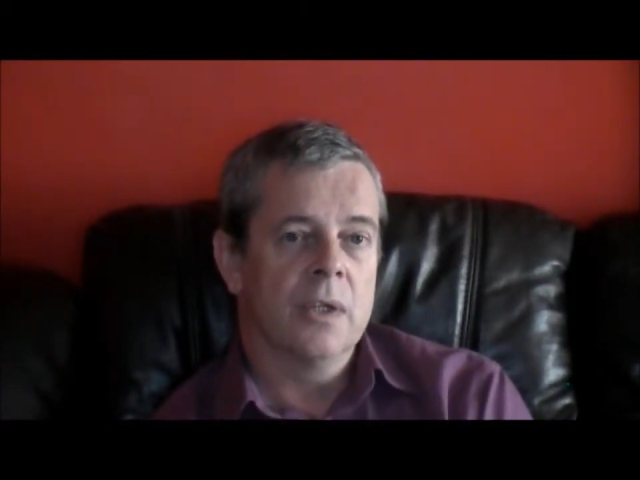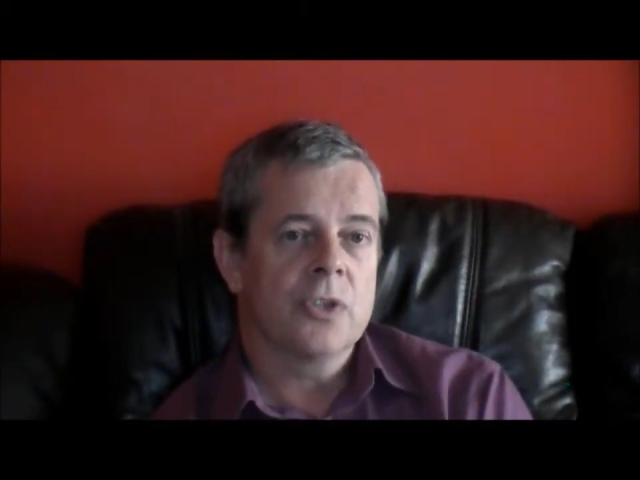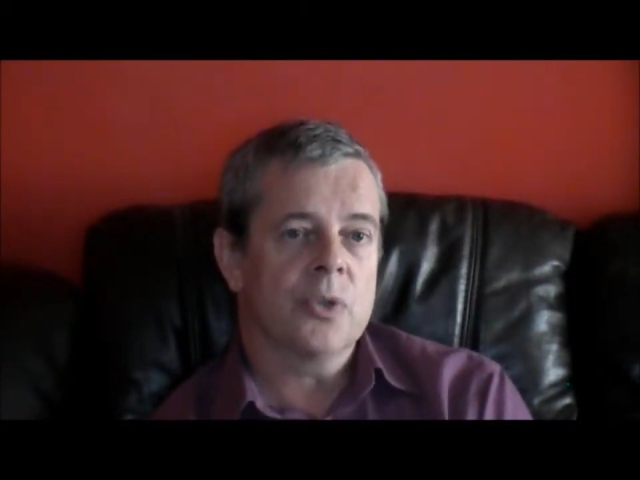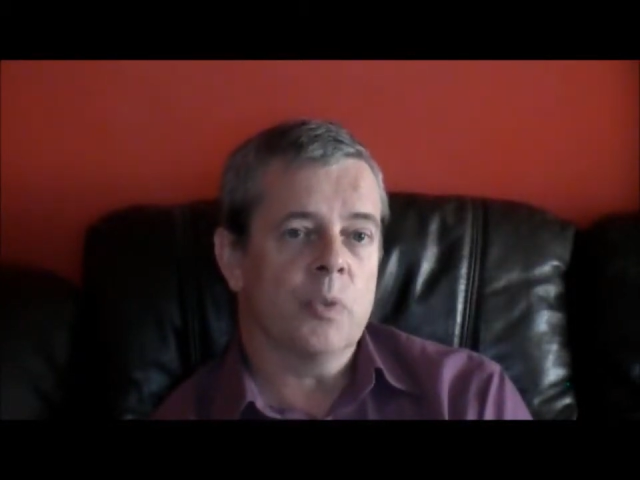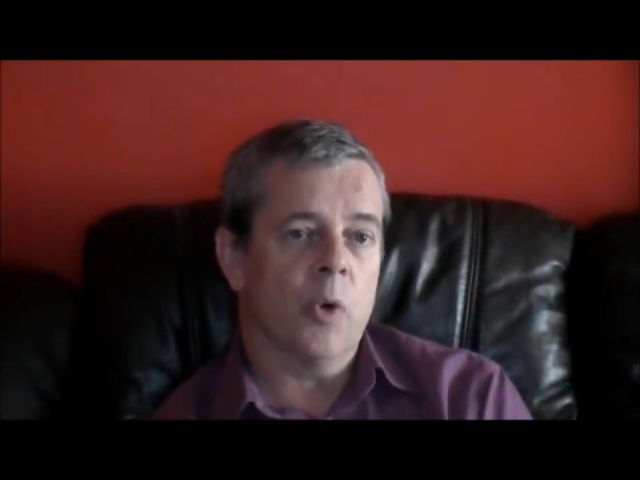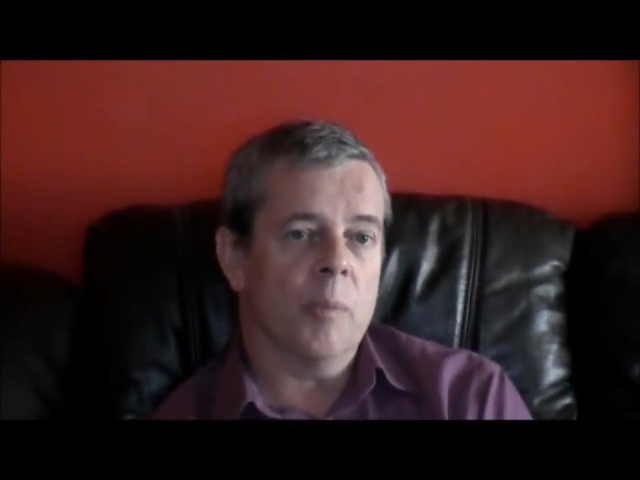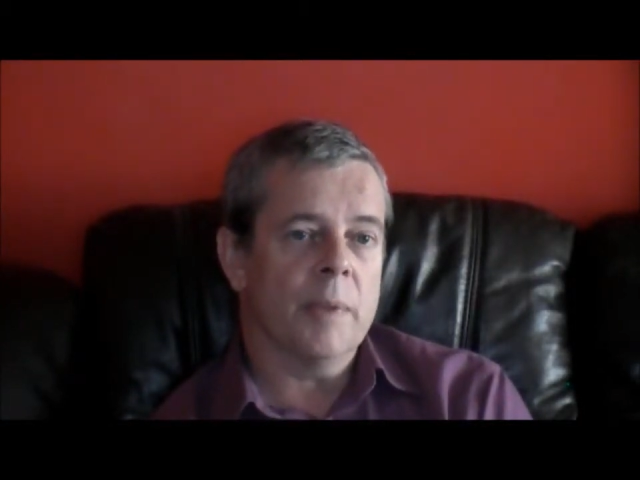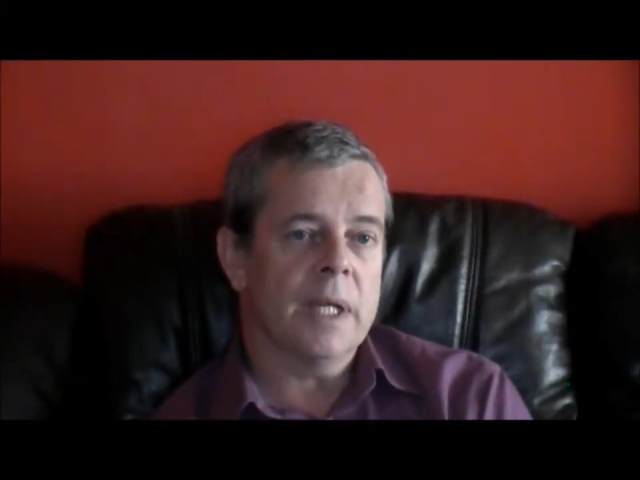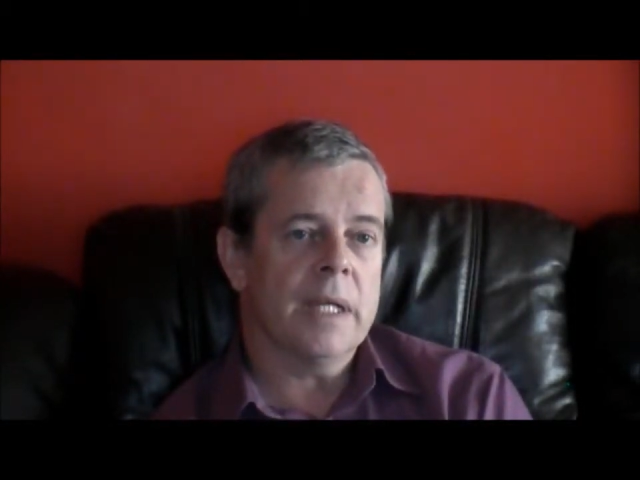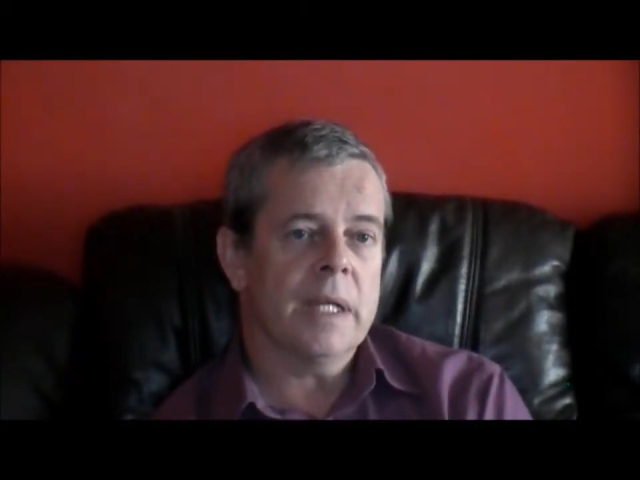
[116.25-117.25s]
to warn
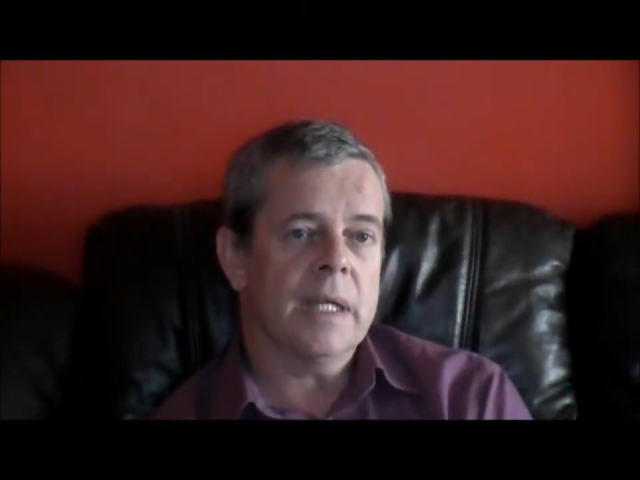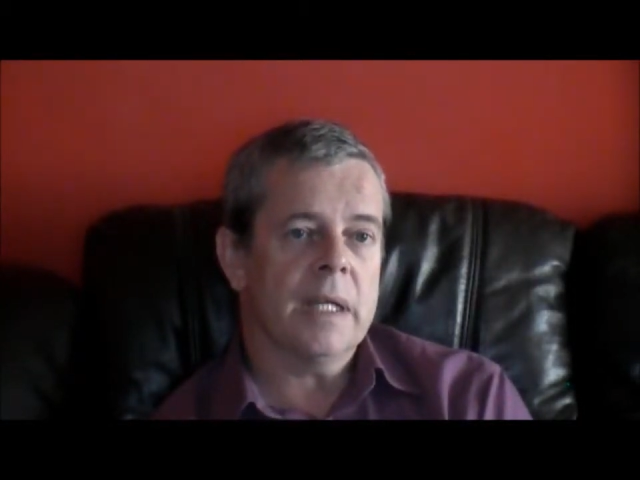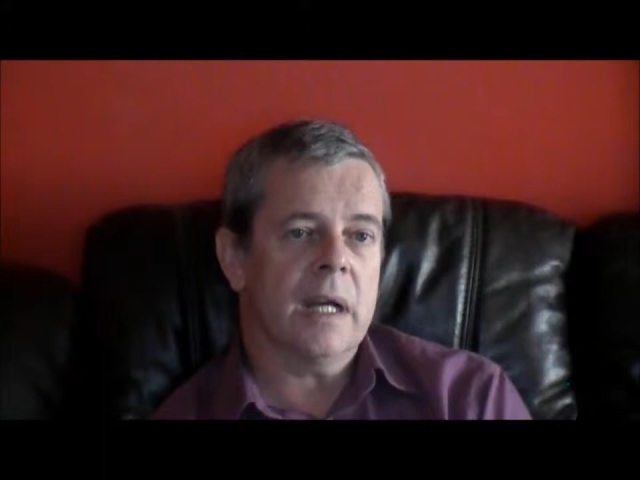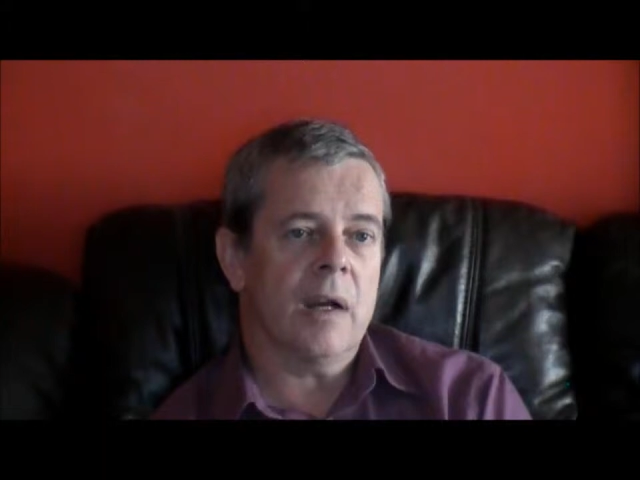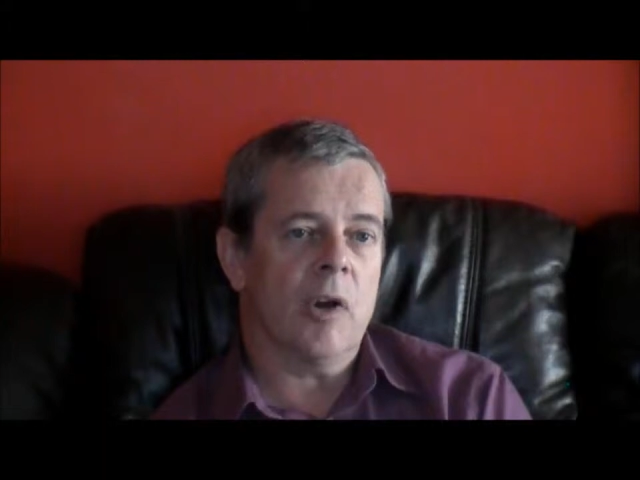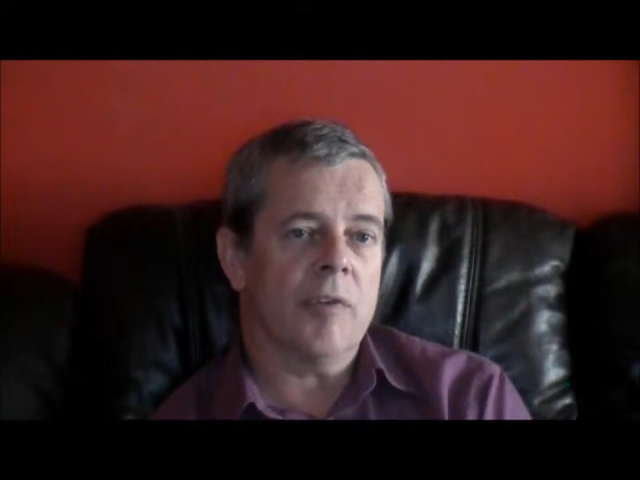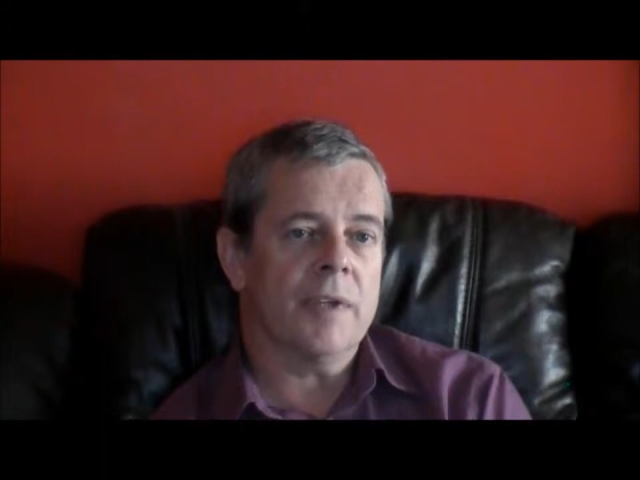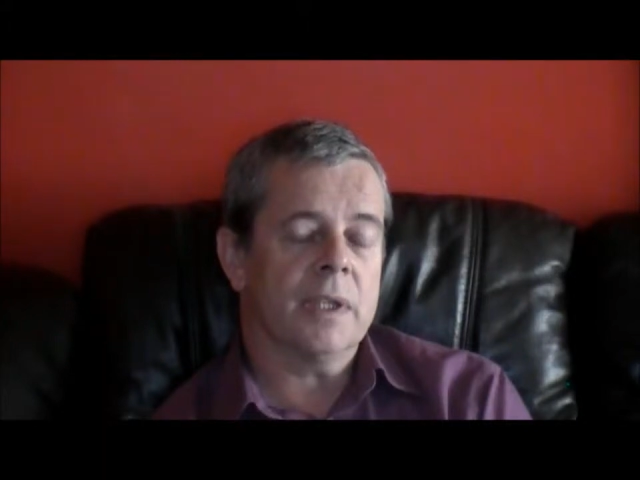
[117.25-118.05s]
me of